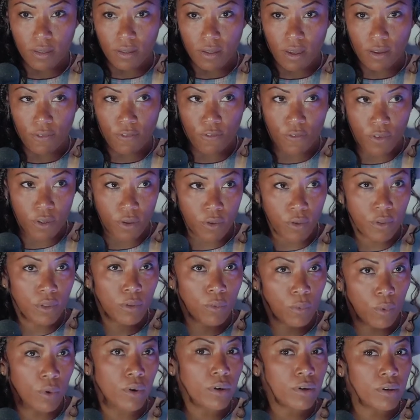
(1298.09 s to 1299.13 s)
i feel
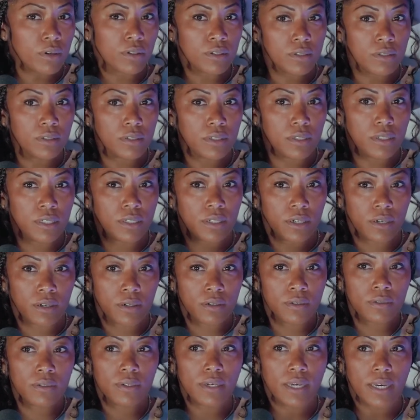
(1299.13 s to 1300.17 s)
the world you
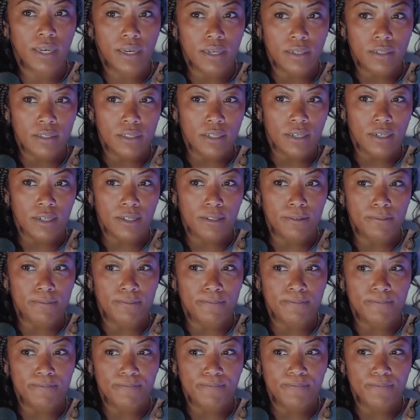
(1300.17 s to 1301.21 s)
know and
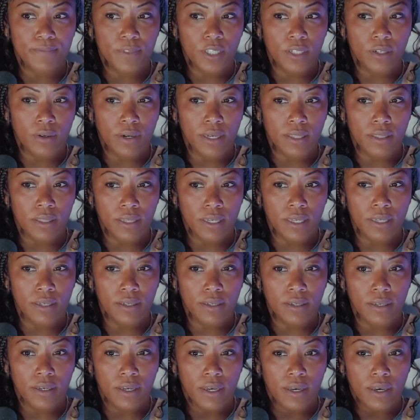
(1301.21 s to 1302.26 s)
um you know i
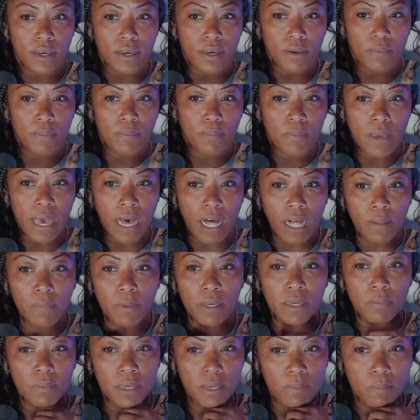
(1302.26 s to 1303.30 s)
think
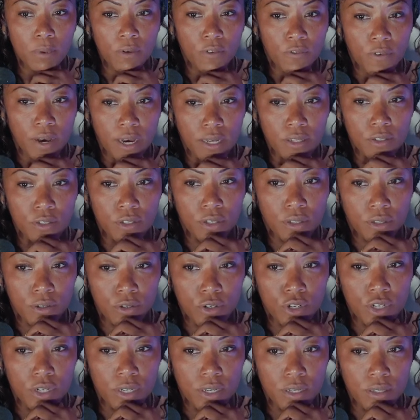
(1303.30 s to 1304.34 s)
helping people find
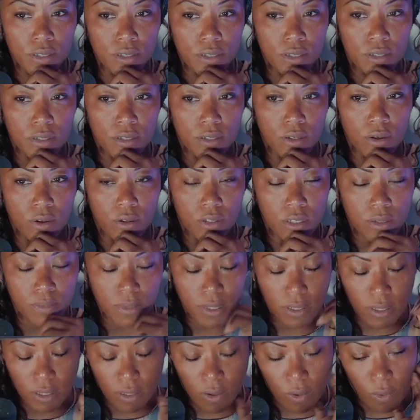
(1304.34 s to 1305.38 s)
solutions is
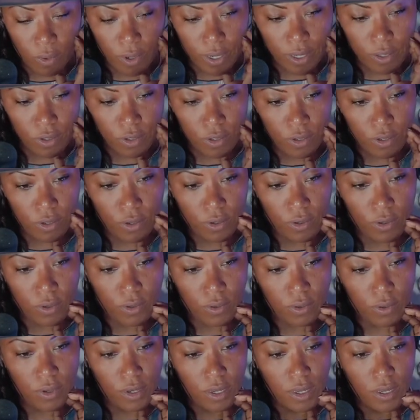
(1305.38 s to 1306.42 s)
ultimately going
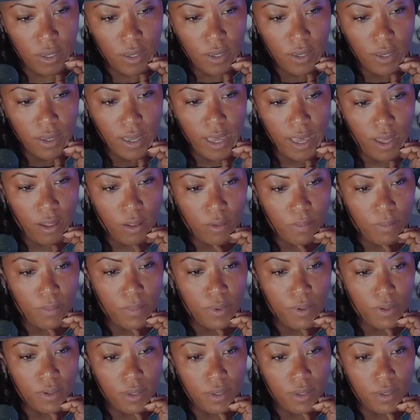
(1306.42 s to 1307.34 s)
to help